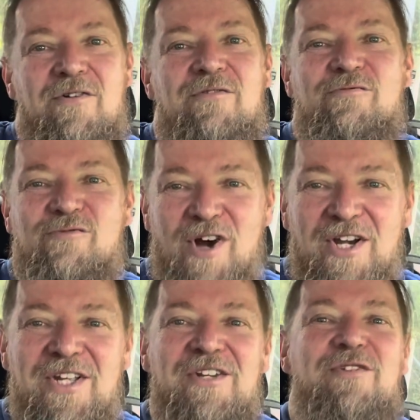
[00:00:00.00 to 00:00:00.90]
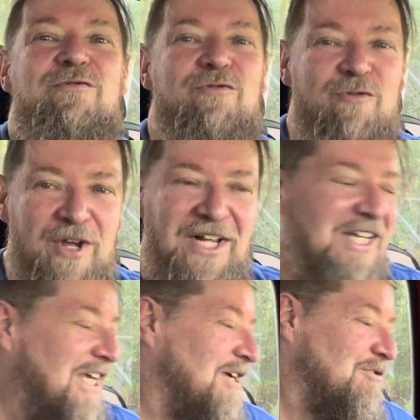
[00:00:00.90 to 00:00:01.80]
Running
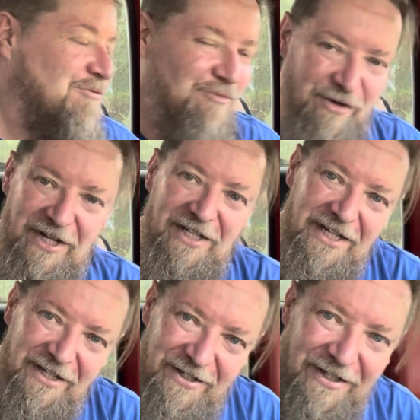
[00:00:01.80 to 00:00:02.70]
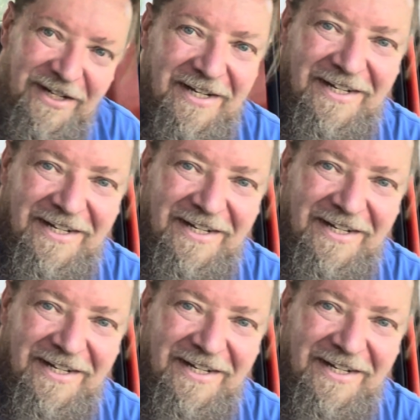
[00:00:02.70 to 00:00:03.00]
really, really good.